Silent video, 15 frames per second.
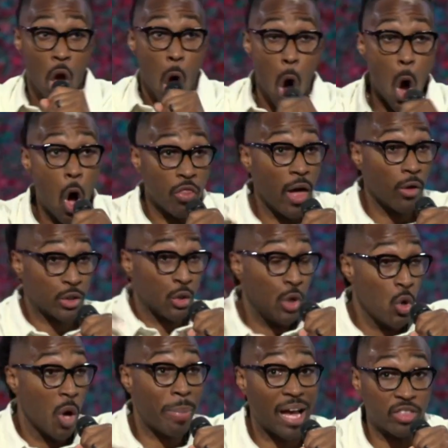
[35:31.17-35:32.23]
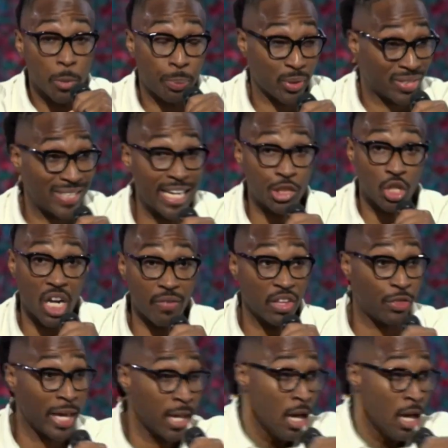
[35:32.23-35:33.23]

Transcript: all those who knew about the procedure and everything,